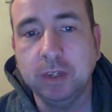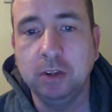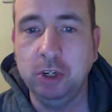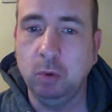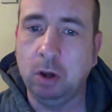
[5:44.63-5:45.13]

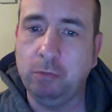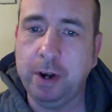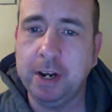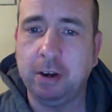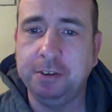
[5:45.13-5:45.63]
you
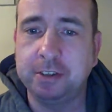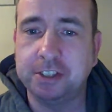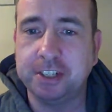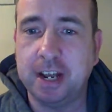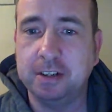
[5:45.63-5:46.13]
already
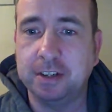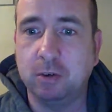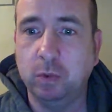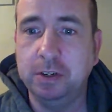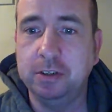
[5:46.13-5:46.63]
understand
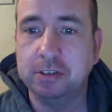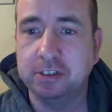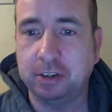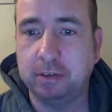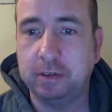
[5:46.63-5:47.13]
that Windows
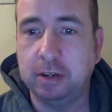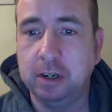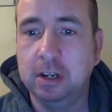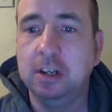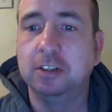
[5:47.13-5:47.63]
Server
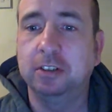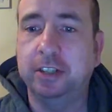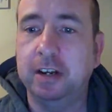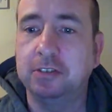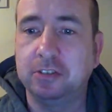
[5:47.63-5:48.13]

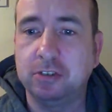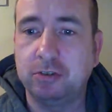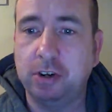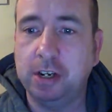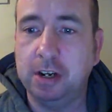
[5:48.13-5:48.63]

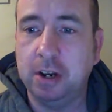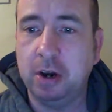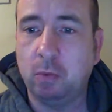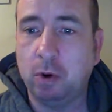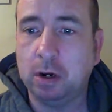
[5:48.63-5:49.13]
2003
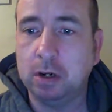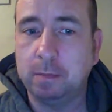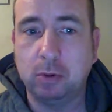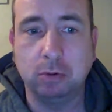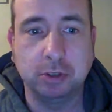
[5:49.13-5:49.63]
network
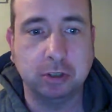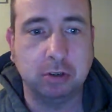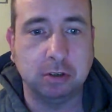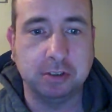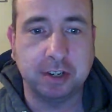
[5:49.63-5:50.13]

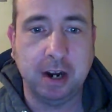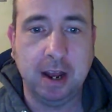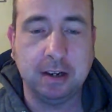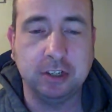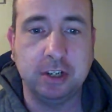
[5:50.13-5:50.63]
protocols are
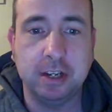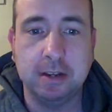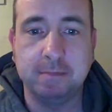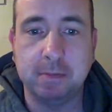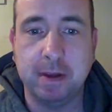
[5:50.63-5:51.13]
actually
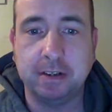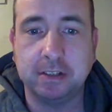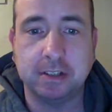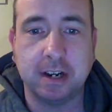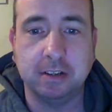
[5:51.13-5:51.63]

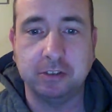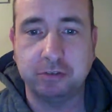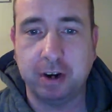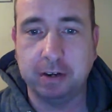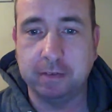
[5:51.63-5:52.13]
implemented as
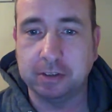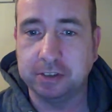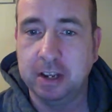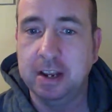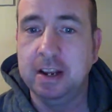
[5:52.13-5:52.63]

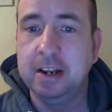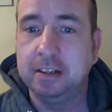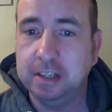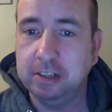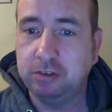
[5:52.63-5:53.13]
drivers.
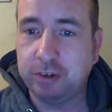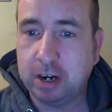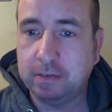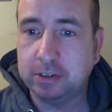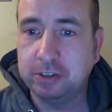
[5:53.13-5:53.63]
These
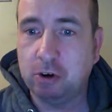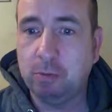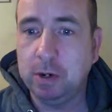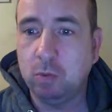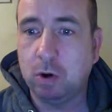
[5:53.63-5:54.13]
drivers
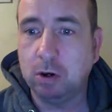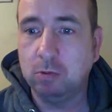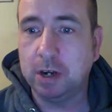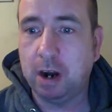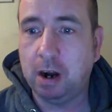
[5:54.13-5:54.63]
normally work
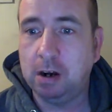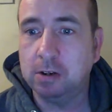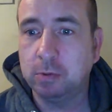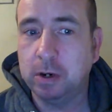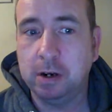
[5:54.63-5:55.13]
with
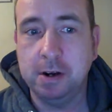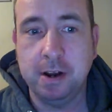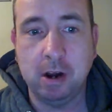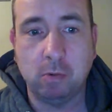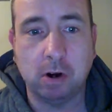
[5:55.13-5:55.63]
hardware
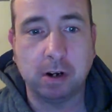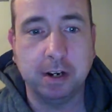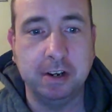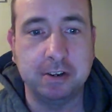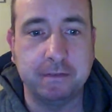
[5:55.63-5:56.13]
network
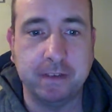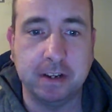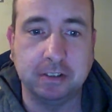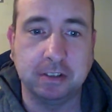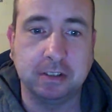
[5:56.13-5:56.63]

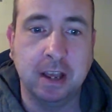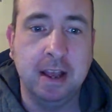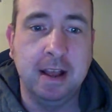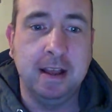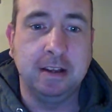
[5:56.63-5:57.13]
interfaces
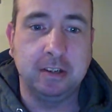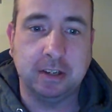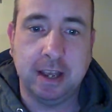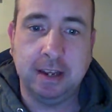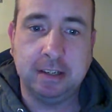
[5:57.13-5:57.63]
to
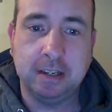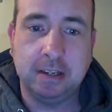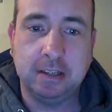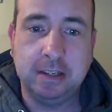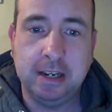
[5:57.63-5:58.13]
get
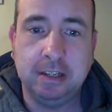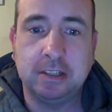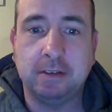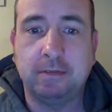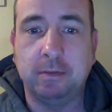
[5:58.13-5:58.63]

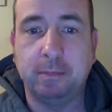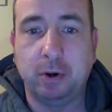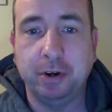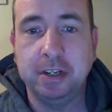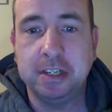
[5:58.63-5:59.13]
data from
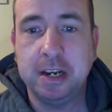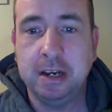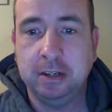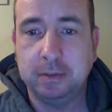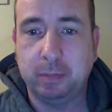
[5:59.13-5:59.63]
point
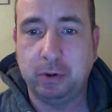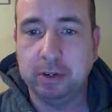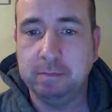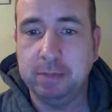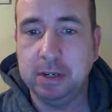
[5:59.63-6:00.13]
A to
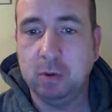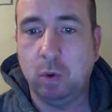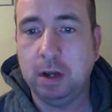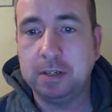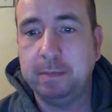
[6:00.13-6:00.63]
point B.
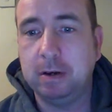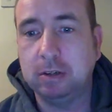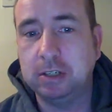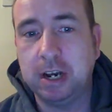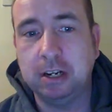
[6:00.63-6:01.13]
What
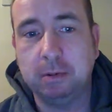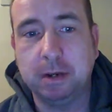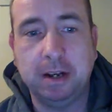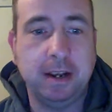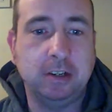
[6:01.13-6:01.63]
about dial-up
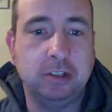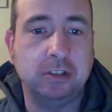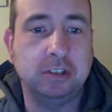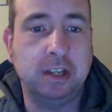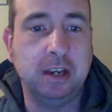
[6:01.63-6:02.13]

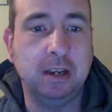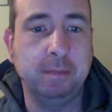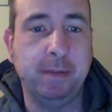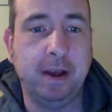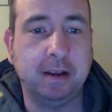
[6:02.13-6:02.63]
connections?
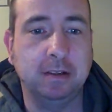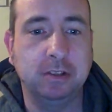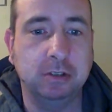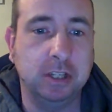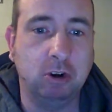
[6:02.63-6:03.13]
Think back
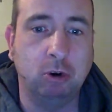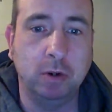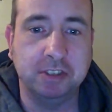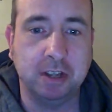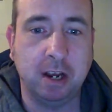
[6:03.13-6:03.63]
to the
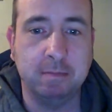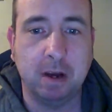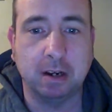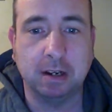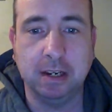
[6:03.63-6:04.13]
OSI
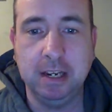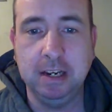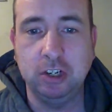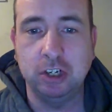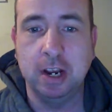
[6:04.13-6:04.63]
model.
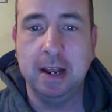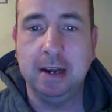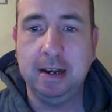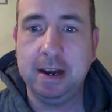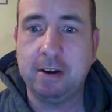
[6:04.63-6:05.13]
Each
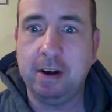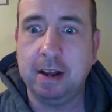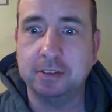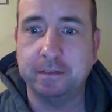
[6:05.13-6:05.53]
layer has a